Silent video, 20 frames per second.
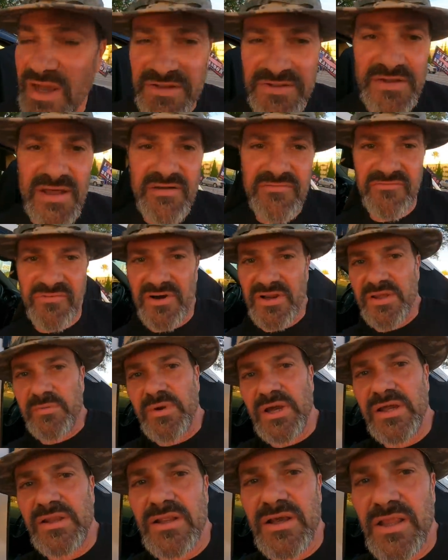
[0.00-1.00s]
Isn't that funny,
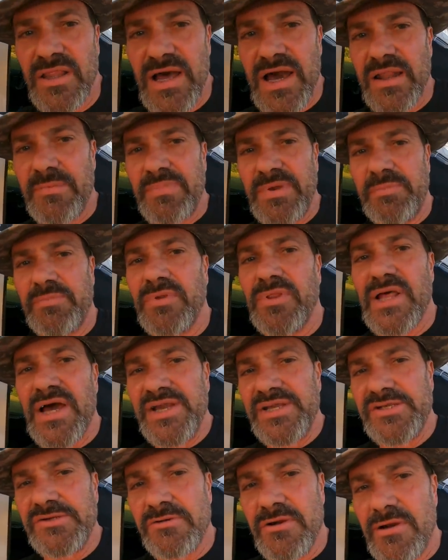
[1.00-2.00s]
man? A lot of people
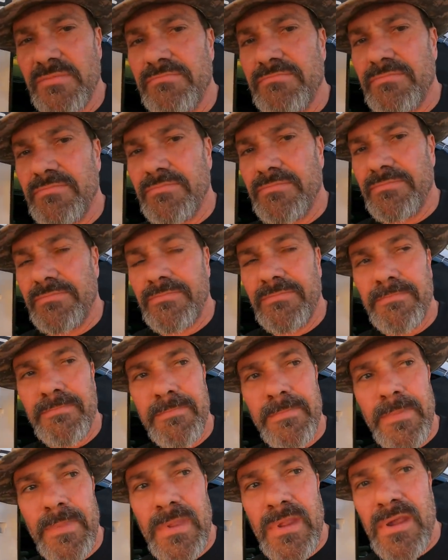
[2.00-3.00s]
like Trump
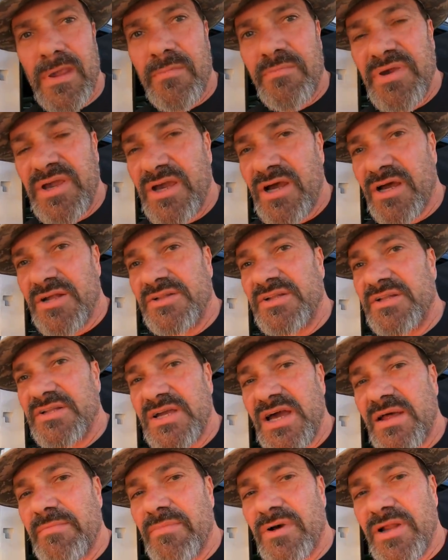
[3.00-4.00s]
because he's
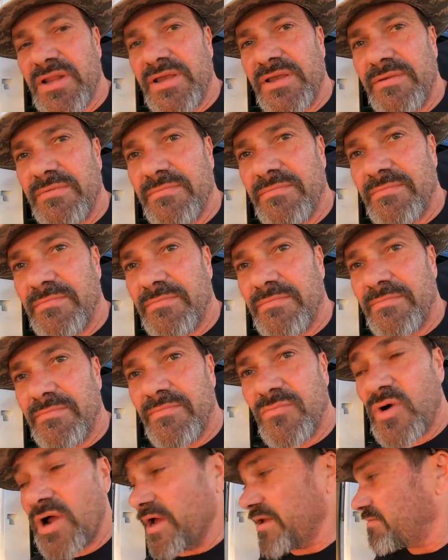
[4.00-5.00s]
got money,
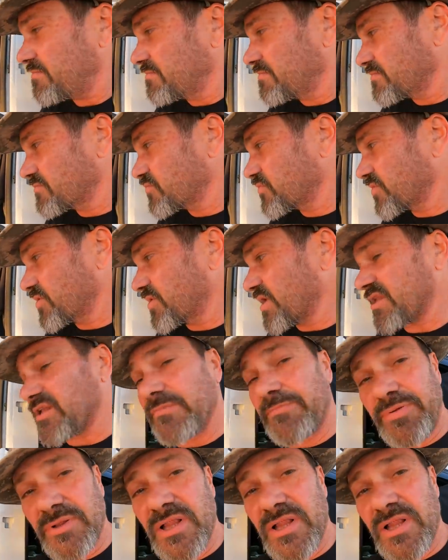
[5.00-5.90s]
right? That's a